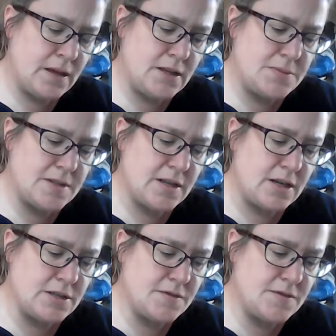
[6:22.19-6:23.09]
It was a
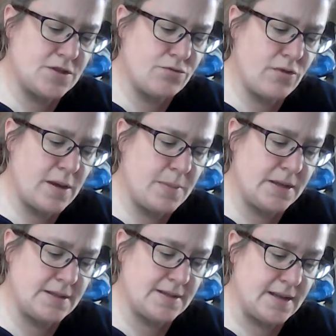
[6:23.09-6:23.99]
kind of
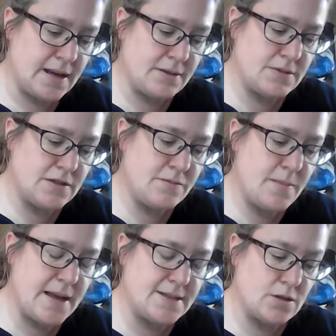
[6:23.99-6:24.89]
scraping sound of
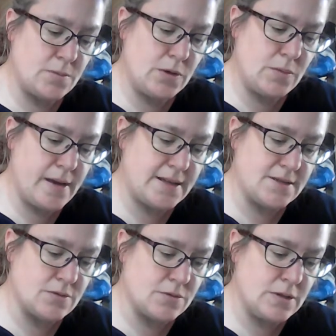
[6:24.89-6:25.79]
metal upon
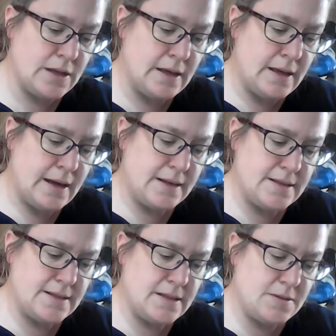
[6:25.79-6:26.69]
metal, and
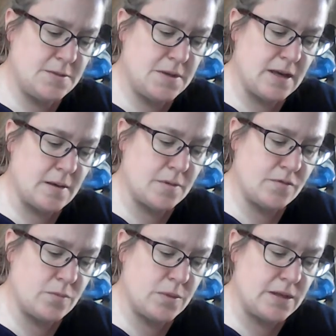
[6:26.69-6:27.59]
it seemed to be coming
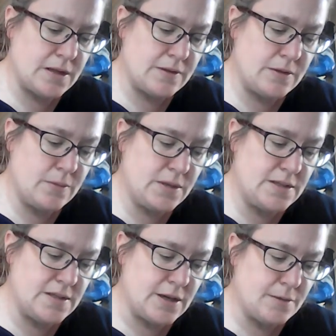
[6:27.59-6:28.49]
from beneath her
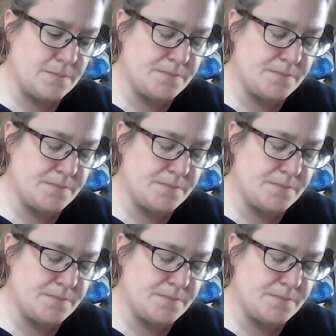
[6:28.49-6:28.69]
window.